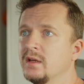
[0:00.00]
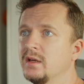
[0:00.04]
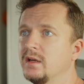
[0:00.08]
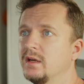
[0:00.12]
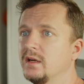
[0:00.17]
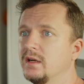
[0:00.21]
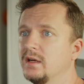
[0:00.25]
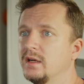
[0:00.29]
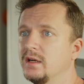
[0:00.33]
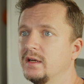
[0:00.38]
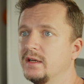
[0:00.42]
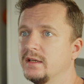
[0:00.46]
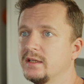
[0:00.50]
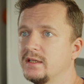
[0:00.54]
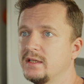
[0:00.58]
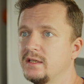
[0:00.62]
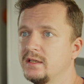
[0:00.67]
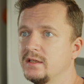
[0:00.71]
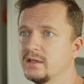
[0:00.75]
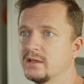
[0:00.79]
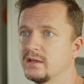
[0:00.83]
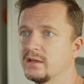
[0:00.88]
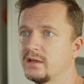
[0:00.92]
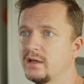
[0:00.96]

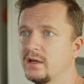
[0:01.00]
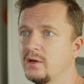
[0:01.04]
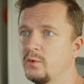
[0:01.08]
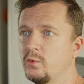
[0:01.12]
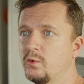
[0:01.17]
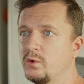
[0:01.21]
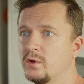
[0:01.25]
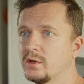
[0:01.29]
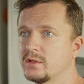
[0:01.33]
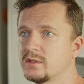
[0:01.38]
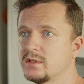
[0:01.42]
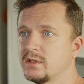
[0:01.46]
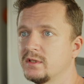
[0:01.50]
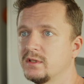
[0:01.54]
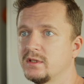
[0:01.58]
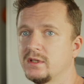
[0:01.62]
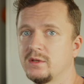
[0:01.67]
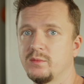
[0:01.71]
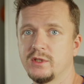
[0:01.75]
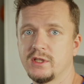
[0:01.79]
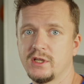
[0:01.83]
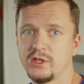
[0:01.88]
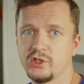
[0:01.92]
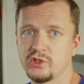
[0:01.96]
Here awards and
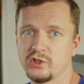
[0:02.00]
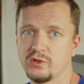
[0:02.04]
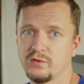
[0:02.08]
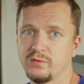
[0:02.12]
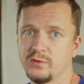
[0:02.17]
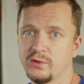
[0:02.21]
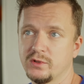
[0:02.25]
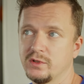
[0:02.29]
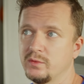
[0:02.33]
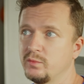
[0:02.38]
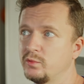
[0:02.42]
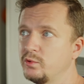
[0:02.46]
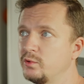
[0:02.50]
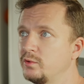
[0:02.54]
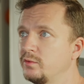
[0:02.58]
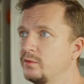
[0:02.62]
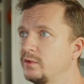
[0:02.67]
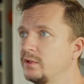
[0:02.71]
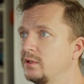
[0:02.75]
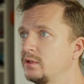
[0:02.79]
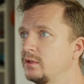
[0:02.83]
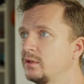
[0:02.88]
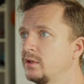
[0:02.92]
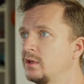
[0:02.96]
nomination for the
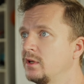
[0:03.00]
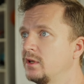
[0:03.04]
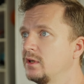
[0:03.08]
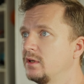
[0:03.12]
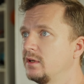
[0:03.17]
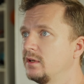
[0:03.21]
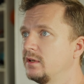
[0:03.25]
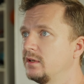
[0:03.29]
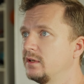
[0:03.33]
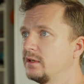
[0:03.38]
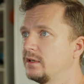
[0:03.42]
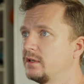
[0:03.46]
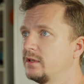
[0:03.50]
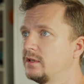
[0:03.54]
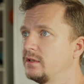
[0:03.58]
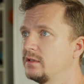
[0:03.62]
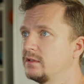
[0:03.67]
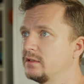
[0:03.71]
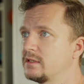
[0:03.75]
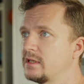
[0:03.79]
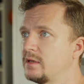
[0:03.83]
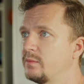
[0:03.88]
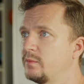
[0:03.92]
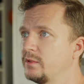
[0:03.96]
movie.
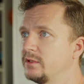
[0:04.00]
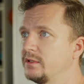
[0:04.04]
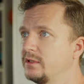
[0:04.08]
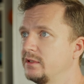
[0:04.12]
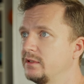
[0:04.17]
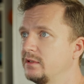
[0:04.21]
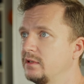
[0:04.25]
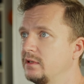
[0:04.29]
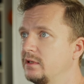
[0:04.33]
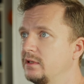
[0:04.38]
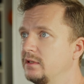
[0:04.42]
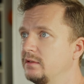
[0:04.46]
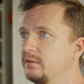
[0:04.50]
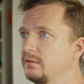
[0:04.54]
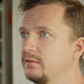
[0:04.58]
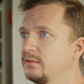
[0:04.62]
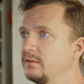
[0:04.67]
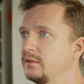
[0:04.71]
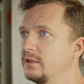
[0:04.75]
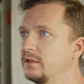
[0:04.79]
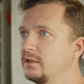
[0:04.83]
Here somebody leave a